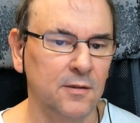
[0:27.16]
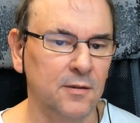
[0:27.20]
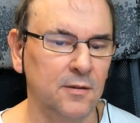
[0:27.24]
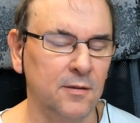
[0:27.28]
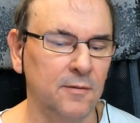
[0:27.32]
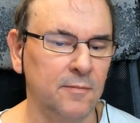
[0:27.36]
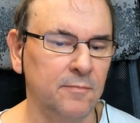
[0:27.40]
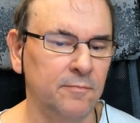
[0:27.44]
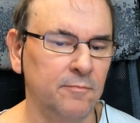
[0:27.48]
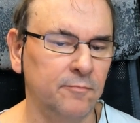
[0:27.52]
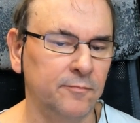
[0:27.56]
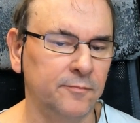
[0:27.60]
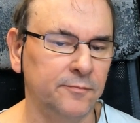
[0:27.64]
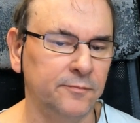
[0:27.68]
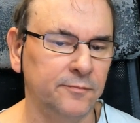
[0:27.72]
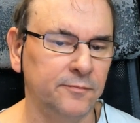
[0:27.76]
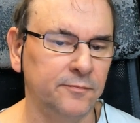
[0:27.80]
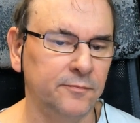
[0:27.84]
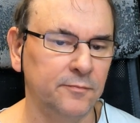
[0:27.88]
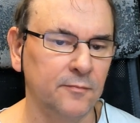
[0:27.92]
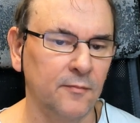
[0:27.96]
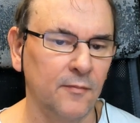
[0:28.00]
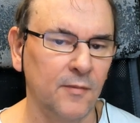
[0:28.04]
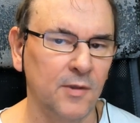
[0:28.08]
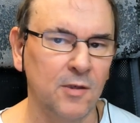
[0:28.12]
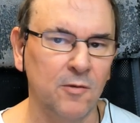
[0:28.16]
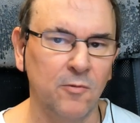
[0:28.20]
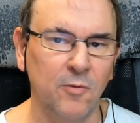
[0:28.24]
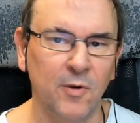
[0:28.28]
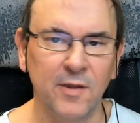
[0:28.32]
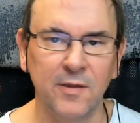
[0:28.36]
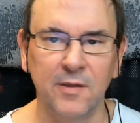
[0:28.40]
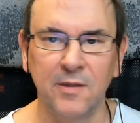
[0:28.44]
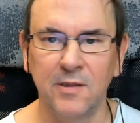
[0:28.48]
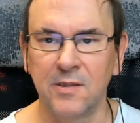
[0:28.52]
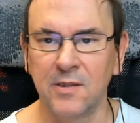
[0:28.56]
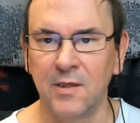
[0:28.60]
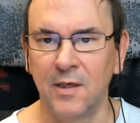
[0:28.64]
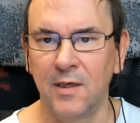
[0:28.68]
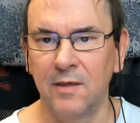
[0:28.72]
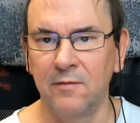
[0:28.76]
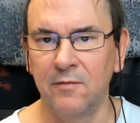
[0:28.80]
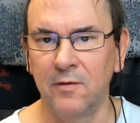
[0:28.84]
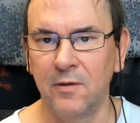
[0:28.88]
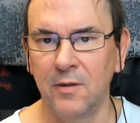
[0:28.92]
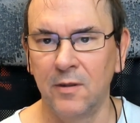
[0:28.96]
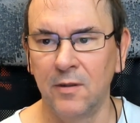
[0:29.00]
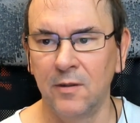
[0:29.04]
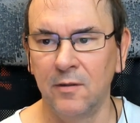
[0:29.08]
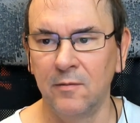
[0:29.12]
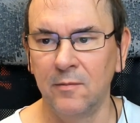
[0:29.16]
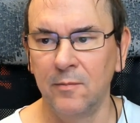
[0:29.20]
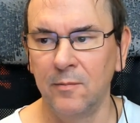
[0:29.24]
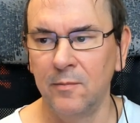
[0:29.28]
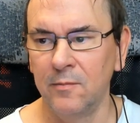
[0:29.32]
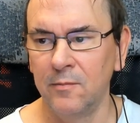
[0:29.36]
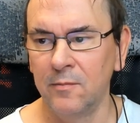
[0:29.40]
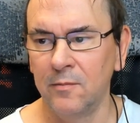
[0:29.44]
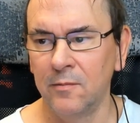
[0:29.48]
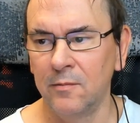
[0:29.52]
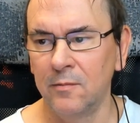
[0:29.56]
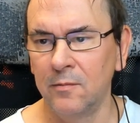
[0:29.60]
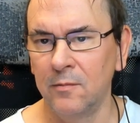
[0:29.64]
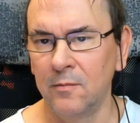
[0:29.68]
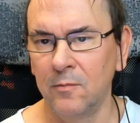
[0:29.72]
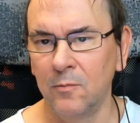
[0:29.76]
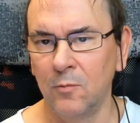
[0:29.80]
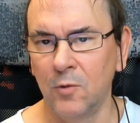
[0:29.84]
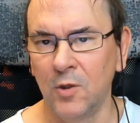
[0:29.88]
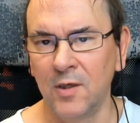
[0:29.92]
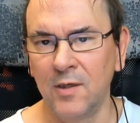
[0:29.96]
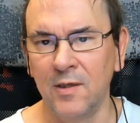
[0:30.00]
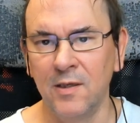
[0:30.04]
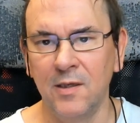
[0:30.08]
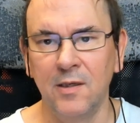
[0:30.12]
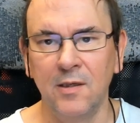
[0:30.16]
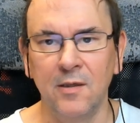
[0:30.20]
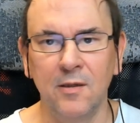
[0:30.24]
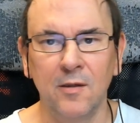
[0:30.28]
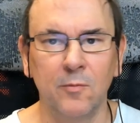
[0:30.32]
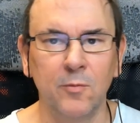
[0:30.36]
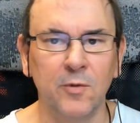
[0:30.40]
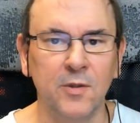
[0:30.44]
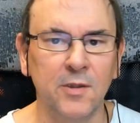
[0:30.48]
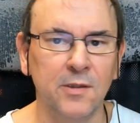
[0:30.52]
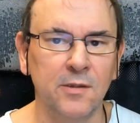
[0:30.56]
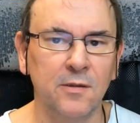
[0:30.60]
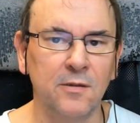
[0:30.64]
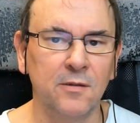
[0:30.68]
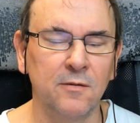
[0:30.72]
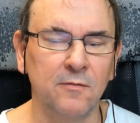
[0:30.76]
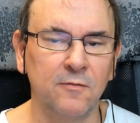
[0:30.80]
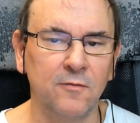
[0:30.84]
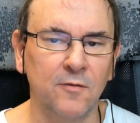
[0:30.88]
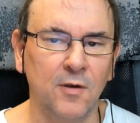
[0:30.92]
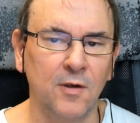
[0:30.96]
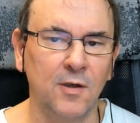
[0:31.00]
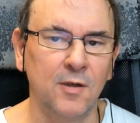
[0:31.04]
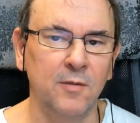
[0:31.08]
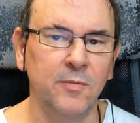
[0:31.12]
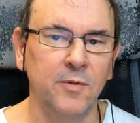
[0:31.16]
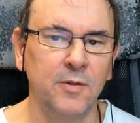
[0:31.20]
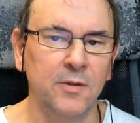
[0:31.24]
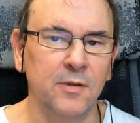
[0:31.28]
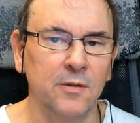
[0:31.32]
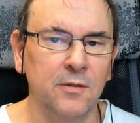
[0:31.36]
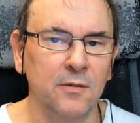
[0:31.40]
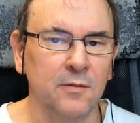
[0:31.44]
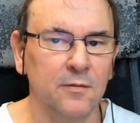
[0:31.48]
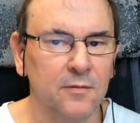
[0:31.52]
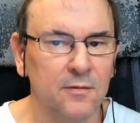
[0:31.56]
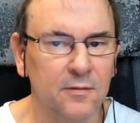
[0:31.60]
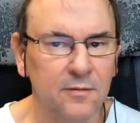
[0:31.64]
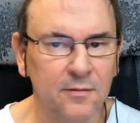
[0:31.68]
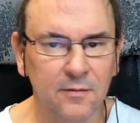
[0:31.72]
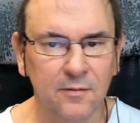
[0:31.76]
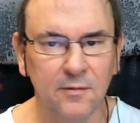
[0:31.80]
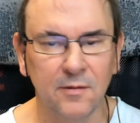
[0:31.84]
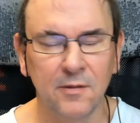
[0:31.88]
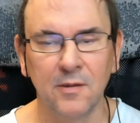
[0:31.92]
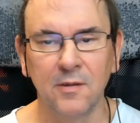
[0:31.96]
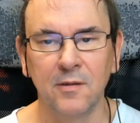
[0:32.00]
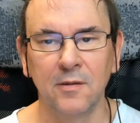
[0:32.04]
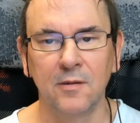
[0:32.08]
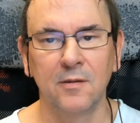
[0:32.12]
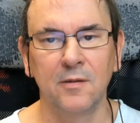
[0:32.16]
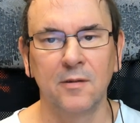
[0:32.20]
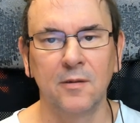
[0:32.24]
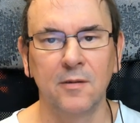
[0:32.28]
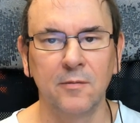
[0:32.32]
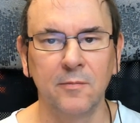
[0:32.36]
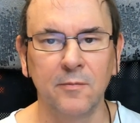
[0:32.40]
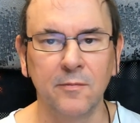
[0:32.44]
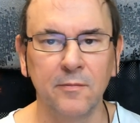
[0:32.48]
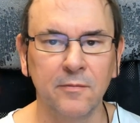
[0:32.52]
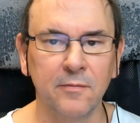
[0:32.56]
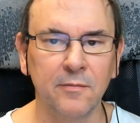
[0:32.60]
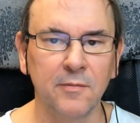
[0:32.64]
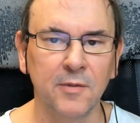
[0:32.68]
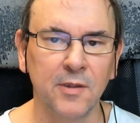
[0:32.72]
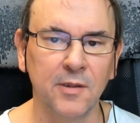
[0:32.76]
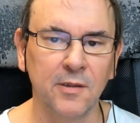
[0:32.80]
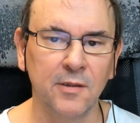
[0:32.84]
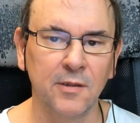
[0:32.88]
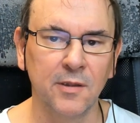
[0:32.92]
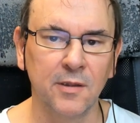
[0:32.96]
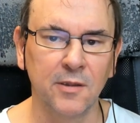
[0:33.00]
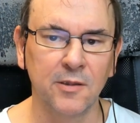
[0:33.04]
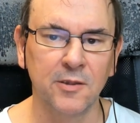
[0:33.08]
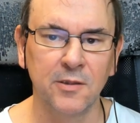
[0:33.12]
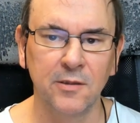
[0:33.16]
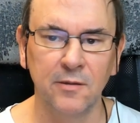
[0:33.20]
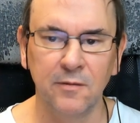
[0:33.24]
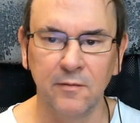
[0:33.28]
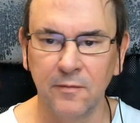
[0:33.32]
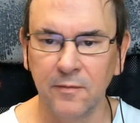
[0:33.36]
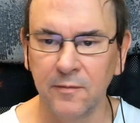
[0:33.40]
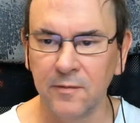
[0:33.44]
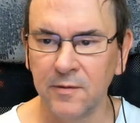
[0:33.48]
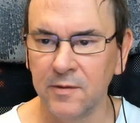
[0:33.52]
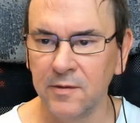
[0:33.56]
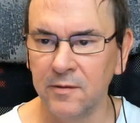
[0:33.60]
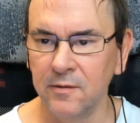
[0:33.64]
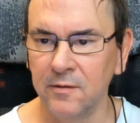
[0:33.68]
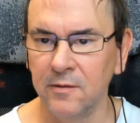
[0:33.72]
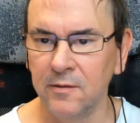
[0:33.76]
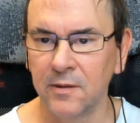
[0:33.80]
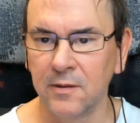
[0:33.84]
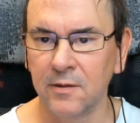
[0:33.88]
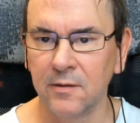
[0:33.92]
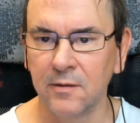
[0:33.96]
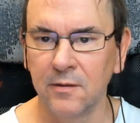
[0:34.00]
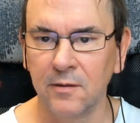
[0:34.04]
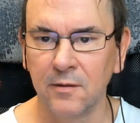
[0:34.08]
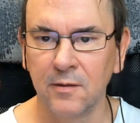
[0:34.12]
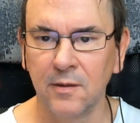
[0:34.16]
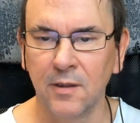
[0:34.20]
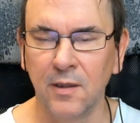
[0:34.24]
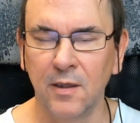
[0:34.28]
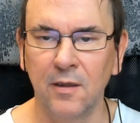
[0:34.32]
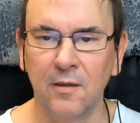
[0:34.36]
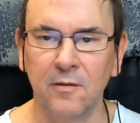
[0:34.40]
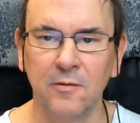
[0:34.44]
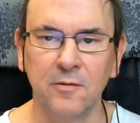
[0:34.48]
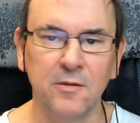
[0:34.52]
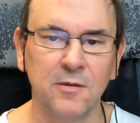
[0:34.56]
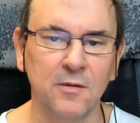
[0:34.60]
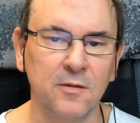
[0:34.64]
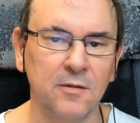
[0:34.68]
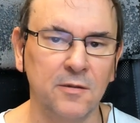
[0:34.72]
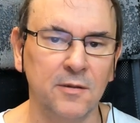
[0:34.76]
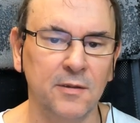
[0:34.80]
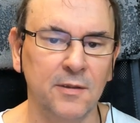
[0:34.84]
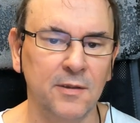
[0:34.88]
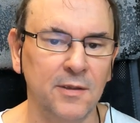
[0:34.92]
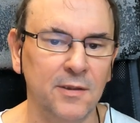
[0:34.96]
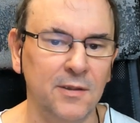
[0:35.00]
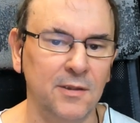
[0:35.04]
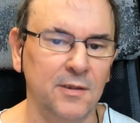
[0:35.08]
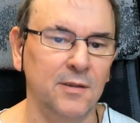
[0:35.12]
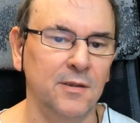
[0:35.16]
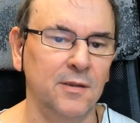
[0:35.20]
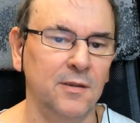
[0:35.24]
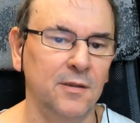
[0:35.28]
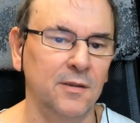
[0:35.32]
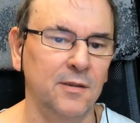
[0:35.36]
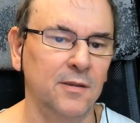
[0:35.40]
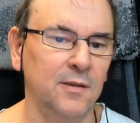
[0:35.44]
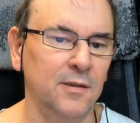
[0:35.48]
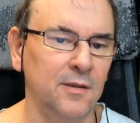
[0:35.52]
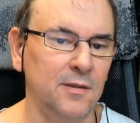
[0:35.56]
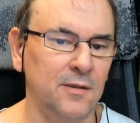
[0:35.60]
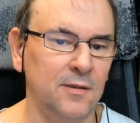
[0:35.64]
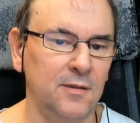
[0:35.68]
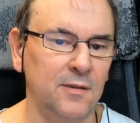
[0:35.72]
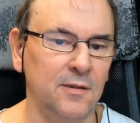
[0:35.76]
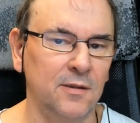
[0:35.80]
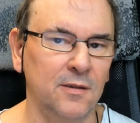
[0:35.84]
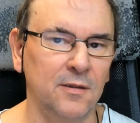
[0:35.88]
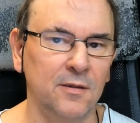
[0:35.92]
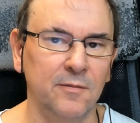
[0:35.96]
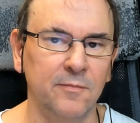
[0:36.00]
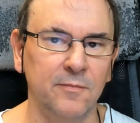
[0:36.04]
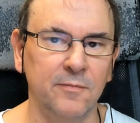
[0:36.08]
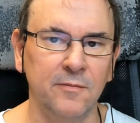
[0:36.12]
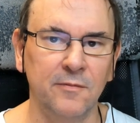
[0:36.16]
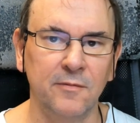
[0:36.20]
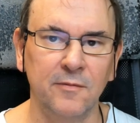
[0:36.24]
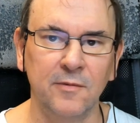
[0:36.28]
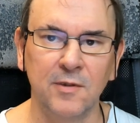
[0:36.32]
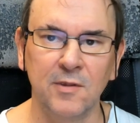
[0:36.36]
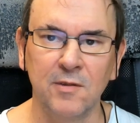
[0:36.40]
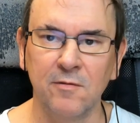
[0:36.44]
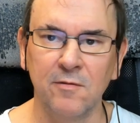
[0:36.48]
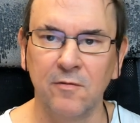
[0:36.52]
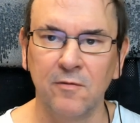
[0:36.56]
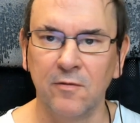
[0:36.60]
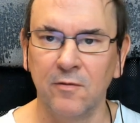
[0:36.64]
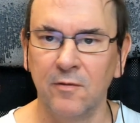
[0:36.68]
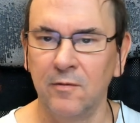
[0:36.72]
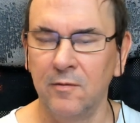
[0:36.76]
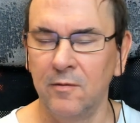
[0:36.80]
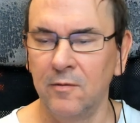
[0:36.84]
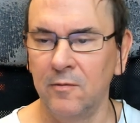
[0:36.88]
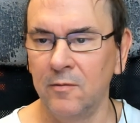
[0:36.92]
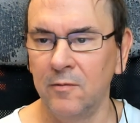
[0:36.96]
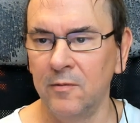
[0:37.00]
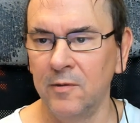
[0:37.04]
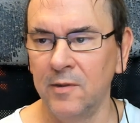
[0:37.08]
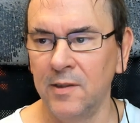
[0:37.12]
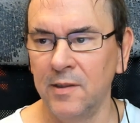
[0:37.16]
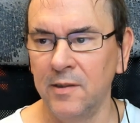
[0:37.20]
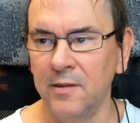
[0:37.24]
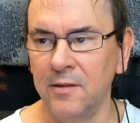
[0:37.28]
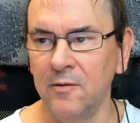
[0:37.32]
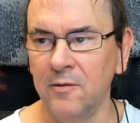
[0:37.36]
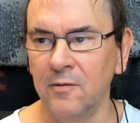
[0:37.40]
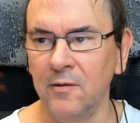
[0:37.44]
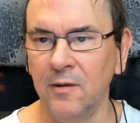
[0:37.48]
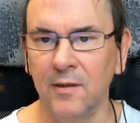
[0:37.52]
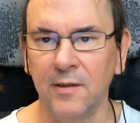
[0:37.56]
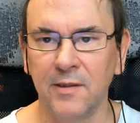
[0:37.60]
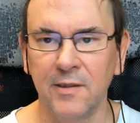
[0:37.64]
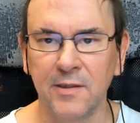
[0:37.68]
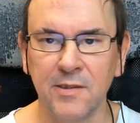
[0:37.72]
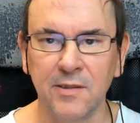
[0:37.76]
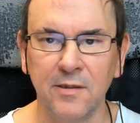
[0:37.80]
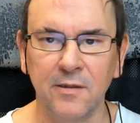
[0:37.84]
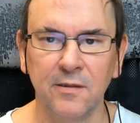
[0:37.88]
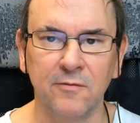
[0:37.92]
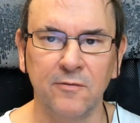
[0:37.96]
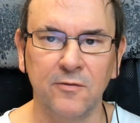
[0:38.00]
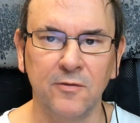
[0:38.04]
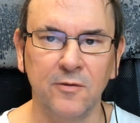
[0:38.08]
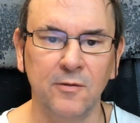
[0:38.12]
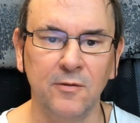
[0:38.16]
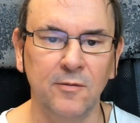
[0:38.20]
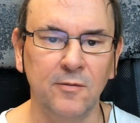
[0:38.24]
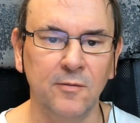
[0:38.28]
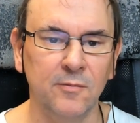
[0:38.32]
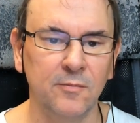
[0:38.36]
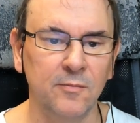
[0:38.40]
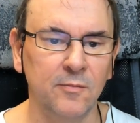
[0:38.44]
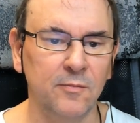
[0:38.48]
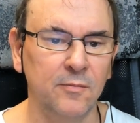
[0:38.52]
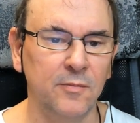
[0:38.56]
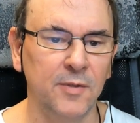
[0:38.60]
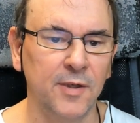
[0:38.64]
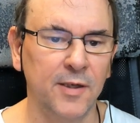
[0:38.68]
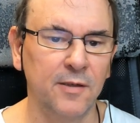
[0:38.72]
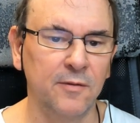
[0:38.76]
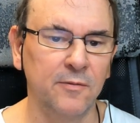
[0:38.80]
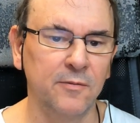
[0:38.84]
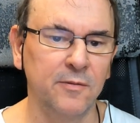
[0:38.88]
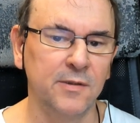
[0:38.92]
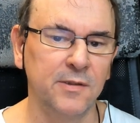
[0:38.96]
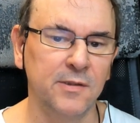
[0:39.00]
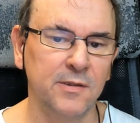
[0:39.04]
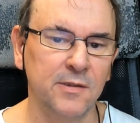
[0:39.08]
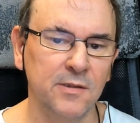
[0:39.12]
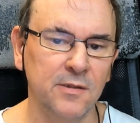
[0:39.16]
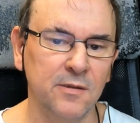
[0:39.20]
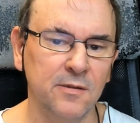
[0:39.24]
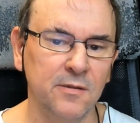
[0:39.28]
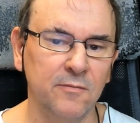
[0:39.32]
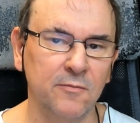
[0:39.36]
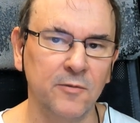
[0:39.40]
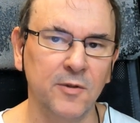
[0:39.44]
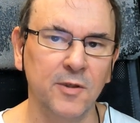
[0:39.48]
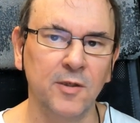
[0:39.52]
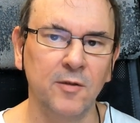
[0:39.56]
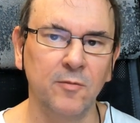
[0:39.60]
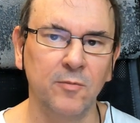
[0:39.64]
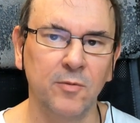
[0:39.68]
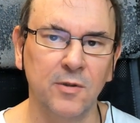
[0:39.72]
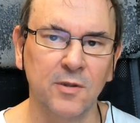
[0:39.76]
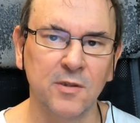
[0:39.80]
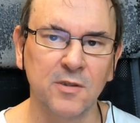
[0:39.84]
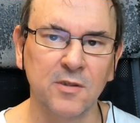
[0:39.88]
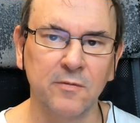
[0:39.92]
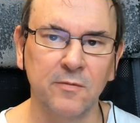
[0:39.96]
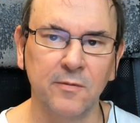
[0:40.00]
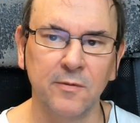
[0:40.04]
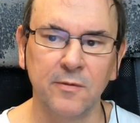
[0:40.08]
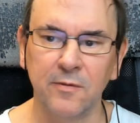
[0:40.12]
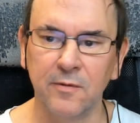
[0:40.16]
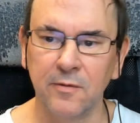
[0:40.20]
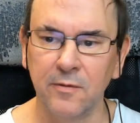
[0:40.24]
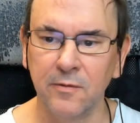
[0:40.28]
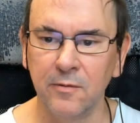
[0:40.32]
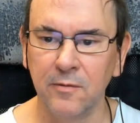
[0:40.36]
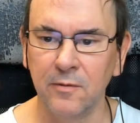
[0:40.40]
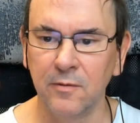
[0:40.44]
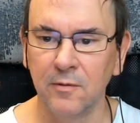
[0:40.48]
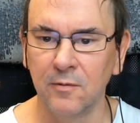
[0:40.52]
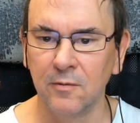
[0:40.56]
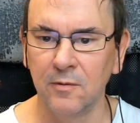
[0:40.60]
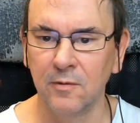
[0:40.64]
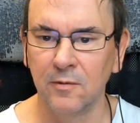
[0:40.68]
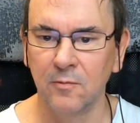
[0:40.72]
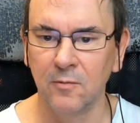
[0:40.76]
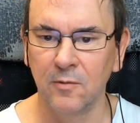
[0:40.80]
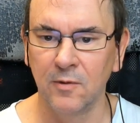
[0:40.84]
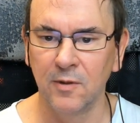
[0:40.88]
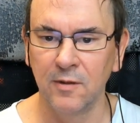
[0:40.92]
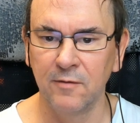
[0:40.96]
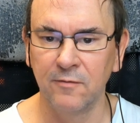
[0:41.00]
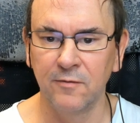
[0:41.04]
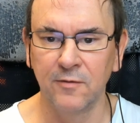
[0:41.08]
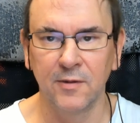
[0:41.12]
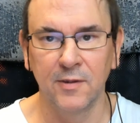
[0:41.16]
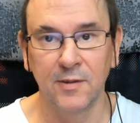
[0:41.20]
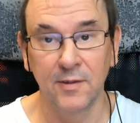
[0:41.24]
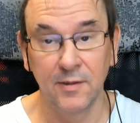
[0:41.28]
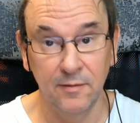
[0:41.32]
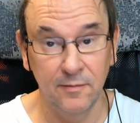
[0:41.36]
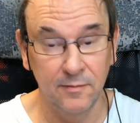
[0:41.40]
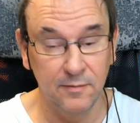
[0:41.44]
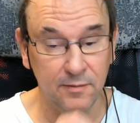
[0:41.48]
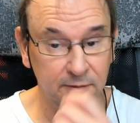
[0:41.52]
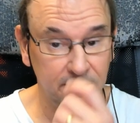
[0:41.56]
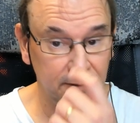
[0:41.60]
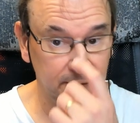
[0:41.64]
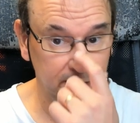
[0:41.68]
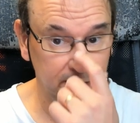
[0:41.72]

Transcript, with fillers: Um, one thing is I have a 1 gigabit fiber connection to the house and um, really utilizing the full bandwidth isn't really possible through Wi-Fi.